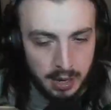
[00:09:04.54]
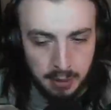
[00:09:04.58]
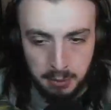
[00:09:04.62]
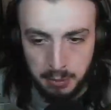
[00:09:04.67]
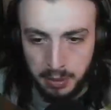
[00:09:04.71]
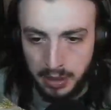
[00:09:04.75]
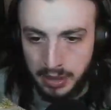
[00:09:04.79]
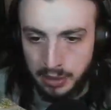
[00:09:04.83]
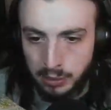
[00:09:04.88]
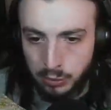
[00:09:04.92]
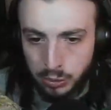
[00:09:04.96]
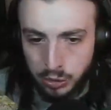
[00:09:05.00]
Nah,
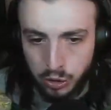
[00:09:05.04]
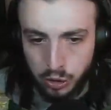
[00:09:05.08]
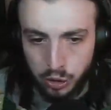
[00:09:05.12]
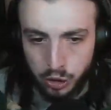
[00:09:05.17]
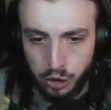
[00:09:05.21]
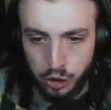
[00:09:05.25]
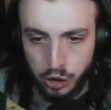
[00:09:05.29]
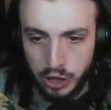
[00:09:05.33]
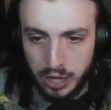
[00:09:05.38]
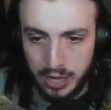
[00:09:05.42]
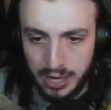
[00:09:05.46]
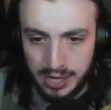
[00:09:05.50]
man, he was
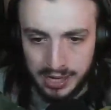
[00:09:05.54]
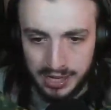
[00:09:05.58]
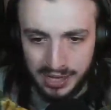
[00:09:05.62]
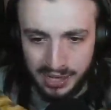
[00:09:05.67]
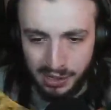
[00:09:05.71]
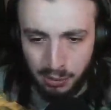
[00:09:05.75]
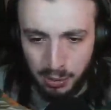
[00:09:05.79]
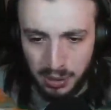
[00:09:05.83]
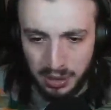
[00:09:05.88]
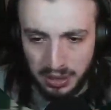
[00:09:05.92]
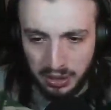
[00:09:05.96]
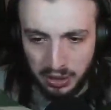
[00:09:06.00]
just
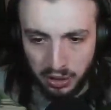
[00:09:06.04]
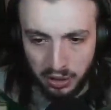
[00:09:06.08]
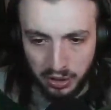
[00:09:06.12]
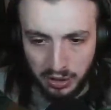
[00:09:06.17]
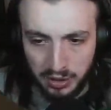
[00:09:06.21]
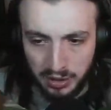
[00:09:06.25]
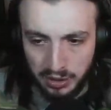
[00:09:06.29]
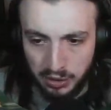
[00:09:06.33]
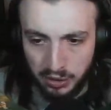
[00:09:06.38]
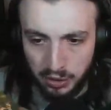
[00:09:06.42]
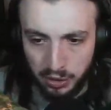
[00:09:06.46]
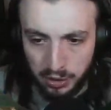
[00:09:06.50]
chilling. He weren't
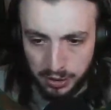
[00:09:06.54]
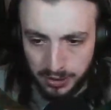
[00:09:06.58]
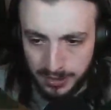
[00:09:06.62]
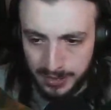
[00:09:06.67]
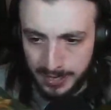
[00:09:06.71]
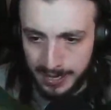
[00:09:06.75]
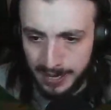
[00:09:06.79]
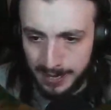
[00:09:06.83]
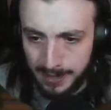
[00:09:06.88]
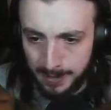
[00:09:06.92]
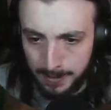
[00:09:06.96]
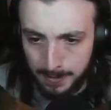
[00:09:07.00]
guarding
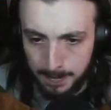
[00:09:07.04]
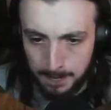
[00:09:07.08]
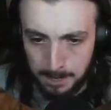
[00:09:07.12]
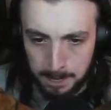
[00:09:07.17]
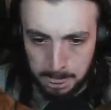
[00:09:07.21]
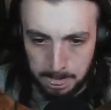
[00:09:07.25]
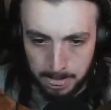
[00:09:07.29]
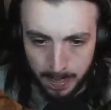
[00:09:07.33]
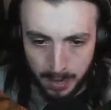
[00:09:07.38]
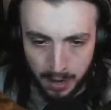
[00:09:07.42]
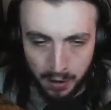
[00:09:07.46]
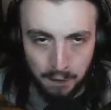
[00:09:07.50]
nothing.
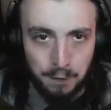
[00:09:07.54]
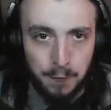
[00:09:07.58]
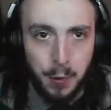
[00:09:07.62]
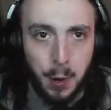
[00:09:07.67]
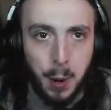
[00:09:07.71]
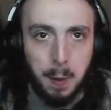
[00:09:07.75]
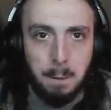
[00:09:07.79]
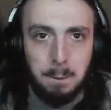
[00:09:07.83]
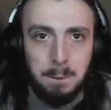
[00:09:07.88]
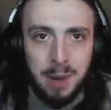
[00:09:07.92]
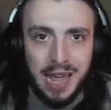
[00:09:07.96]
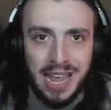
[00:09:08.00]
I
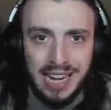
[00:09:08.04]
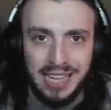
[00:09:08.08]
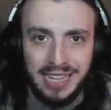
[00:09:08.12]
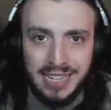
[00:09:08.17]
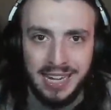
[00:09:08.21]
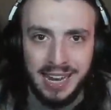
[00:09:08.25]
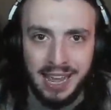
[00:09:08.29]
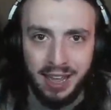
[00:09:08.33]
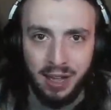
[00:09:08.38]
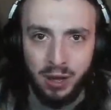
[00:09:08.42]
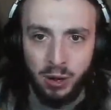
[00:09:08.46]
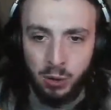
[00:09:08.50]
feel bad
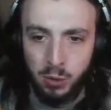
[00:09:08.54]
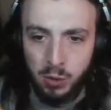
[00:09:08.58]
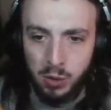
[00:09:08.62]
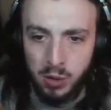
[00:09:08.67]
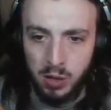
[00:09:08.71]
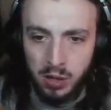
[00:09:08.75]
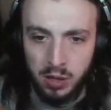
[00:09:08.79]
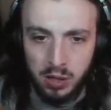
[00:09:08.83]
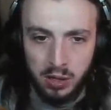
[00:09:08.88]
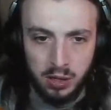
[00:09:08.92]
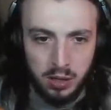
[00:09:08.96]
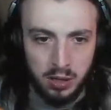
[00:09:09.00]
now.
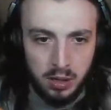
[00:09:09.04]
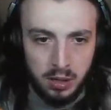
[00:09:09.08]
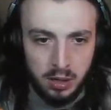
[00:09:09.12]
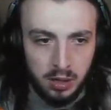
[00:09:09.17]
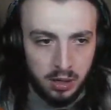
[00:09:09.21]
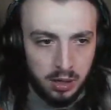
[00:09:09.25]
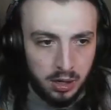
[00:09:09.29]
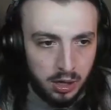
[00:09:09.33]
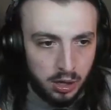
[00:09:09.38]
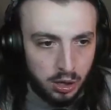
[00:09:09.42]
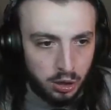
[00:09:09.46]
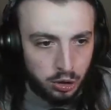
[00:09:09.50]

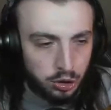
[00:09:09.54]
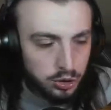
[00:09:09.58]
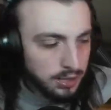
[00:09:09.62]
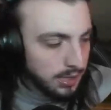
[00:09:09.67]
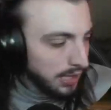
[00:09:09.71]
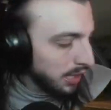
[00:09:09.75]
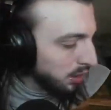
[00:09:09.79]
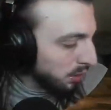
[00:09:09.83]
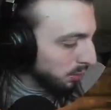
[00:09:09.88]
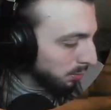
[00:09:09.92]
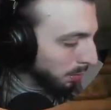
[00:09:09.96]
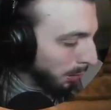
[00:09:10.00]
I just
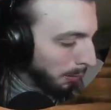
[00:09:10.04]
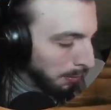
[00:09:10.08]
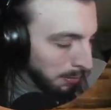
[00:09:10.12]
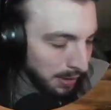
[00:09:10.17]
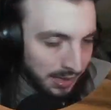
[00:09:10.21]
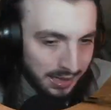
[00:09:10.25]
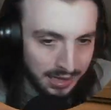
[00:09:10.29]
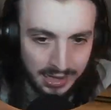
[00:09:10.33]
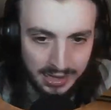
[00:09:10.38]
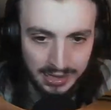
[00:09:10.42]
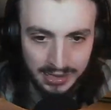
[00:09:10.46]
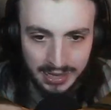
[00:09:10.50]
killed
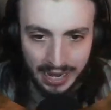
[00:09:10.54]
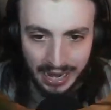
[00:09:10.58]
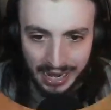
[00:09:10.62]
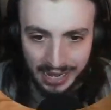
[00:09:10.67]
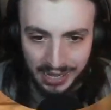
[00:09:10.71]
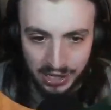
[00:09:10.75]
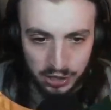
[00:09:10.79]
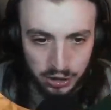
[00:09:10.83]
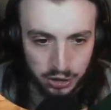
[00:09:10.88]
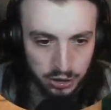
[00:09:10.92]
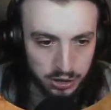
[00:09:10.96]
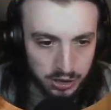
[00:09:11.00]
probably an
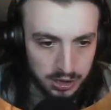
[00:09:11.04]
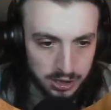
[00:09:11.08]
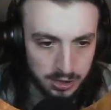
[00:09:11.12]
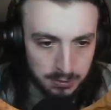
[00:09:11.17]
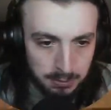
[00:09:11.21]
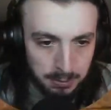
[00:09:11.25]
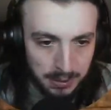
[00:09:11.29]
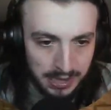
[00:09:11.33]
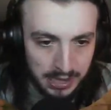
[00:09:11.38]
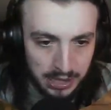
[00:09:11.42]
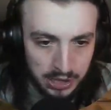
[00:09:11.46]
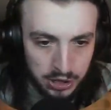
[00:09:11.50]
endangered
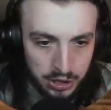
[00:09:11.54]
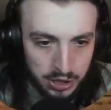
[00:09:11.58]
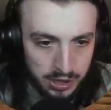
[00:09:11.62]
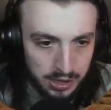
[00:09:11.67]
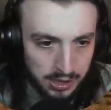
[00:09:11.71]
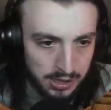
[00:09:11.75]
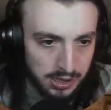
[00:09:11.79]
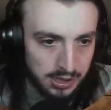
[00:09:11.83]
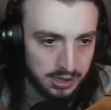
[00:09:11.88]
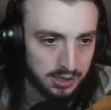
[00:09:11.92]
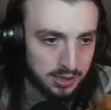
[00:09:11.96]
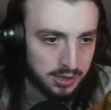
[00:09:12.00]

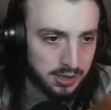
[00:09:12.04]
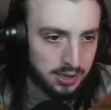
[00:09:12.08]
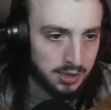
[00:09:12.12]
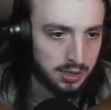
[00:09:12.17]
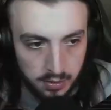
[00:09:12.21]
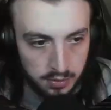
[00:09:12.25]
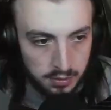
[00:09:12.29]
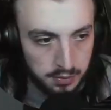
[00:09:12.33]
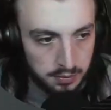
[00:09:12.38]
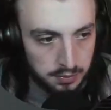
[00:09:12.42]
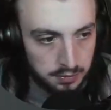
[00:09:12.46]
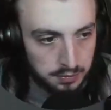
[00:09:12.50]
species.
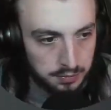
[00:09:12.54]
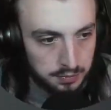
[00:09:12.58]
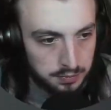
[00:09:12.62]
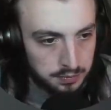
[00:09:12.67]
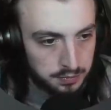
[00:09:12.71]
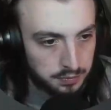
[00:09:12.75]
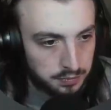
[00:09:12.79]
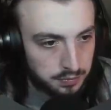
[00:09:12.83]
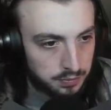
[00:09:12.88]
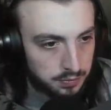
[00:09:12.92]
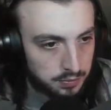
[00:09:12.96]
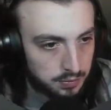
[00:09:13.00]

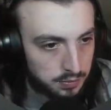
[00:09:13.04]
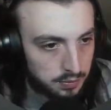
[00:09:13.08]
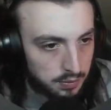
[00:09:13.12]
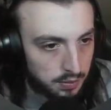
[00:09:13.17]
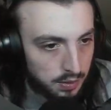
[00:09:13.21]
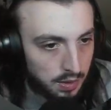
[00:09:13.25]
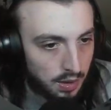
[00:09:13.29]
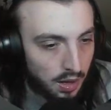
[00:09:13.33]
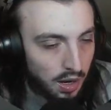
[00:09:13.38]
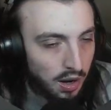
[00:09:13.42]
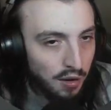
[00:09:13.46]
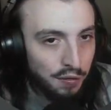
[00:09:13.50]

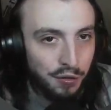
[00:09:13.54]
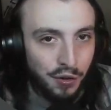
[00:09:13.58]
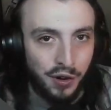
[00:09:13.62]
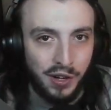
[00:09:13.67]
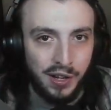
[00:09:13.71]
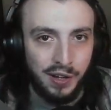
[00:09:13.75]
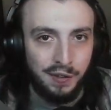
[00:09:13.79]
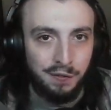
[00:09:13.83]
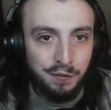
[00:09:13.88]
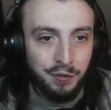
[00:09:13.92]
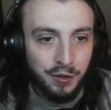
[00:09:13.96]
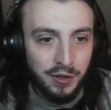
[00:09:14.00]
I
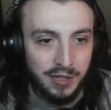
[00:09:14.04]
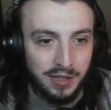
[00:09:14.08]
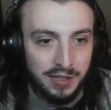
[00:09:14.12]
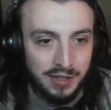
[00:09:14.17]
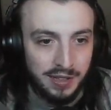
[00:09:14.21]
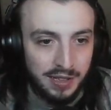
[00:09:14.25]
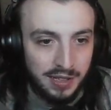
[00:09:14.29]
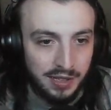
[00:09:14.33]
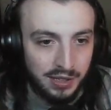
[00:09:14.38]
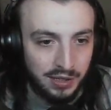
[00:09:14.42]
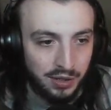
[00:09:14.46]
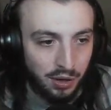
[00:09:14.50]
find it funny
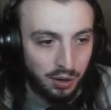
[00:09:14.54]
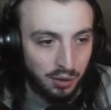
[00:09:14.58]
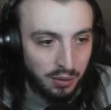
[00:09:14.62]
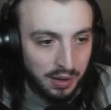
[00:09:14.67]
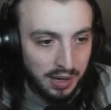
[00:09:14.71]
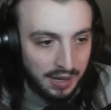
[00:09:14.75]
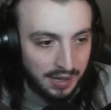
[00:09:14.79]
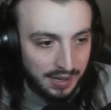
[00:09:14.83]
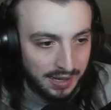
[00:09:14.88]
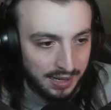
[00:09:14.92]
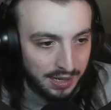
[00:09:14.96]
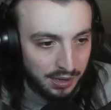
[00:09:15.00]
that you don't
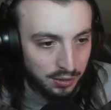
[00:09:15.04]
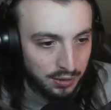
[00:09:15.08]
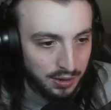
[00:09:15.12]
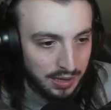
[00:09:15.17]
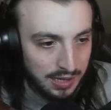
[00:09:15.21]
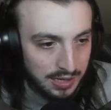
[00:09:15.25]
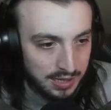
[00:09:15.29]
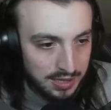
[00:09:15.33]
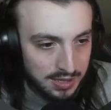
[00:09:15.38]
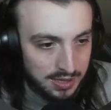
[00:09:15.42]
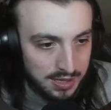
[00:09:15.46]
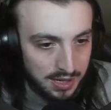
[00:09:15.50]
get killed
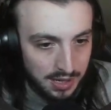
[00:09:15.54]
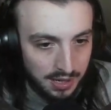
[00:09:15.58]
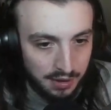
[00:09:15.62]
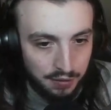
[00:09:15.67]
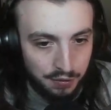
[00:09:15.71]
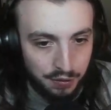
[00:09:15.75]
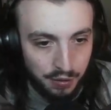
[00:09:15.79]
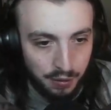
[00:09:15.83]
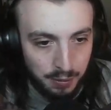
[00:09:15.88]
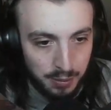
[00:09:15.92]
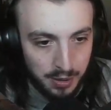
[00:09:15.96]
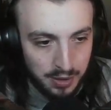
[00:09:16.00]

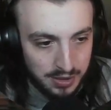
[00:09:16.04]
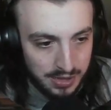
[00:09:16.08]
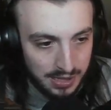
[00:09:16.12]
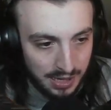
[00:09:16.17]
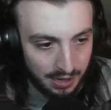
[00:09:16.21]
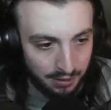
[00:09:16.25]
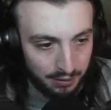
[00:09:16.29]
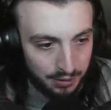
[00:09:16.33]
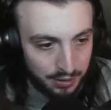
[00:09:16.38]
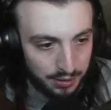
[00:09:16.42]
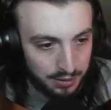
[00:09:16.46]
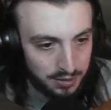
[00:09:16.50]
instantly from those
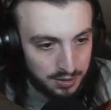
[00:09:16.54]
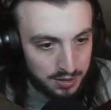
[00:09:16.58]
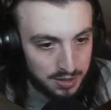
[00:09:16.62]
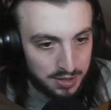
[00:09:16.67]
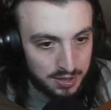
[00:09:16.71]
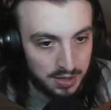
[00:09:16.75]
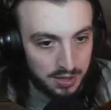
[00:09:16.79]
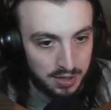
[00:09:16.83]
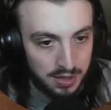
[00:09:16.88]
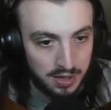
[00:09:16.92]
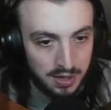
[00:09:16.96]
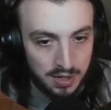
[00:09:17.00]

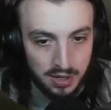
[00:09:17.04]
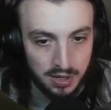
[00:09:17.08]
arrows.